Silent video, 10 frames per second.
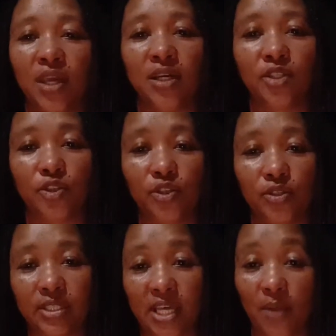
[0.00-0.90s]
to
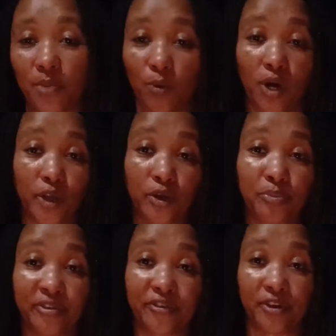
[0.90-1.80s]
tell me what you
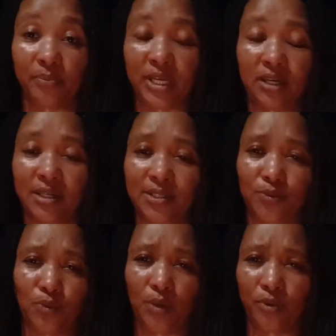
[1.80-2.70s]
prefer, because
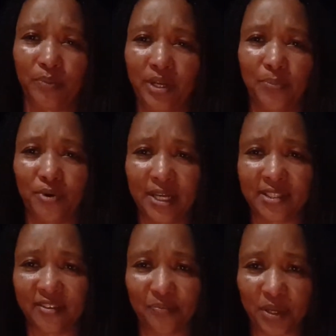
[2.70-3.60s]
what would be the point
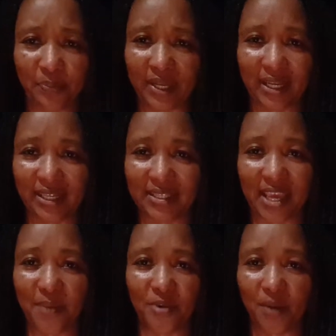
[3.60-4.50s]
of me playing this
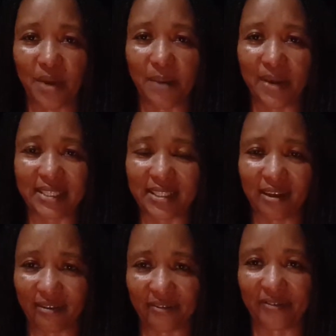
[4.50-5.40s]
game all by myself?